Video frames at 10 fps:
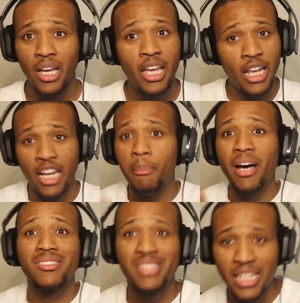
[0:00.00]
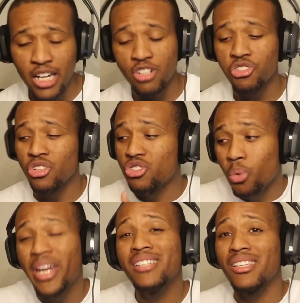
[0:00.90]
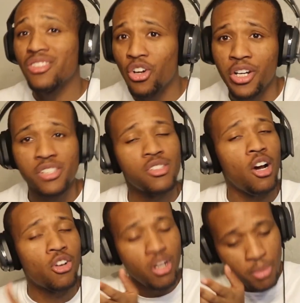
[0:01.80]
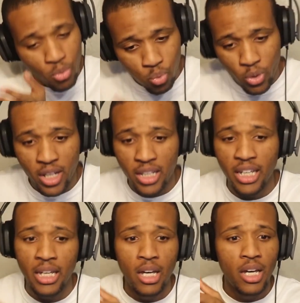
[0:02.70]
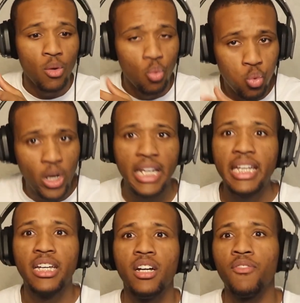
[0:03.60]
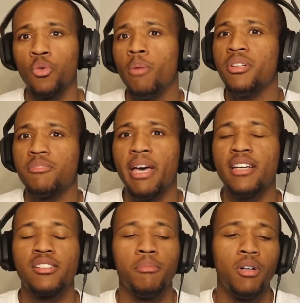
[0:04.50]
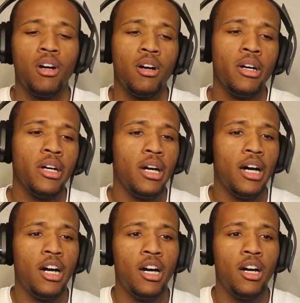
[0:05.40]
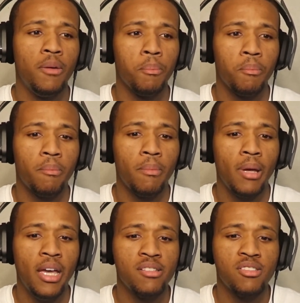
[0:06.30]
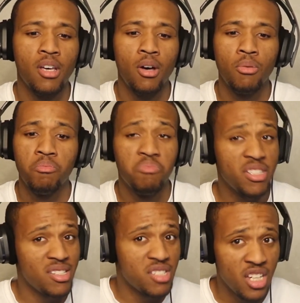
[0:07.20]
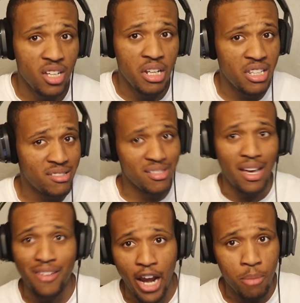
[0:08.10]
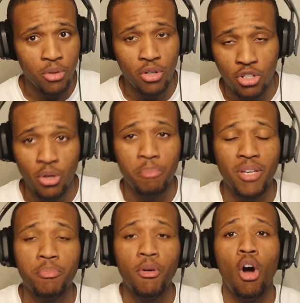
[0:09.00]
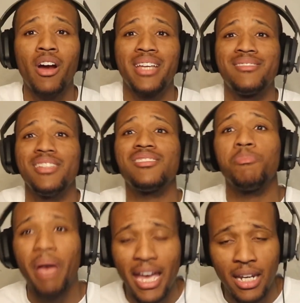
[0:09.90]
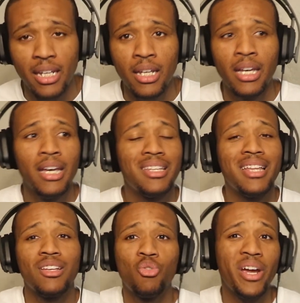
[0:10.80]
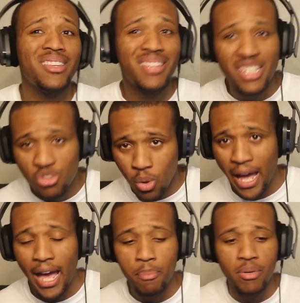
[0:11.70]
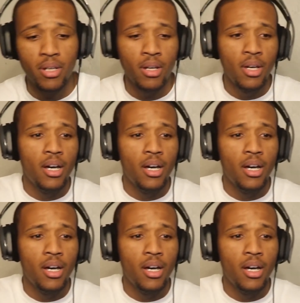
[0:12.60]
in about 10 years. So the 20s and 30s are going to be really, really good for women's basketball. And so this is good. And this is how they're able to do it. People are anticipating that great things will happen